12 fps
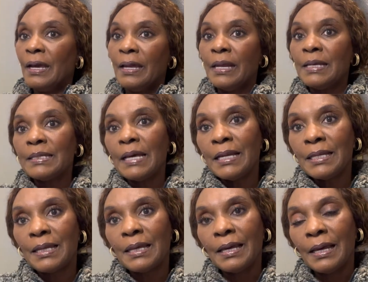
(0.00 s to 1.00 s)
they
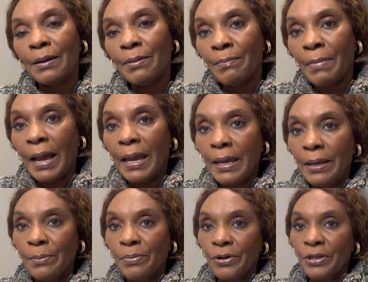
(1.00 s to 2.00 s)
sent
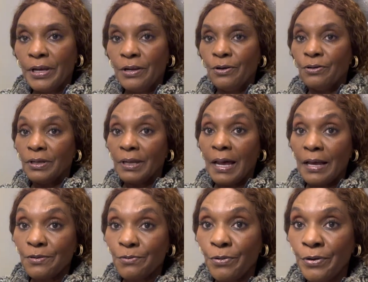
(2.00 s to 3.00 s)
my brother-in-law, the
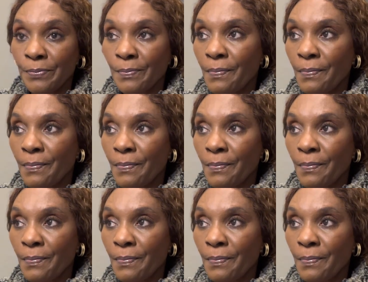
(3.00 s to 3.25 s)
last one.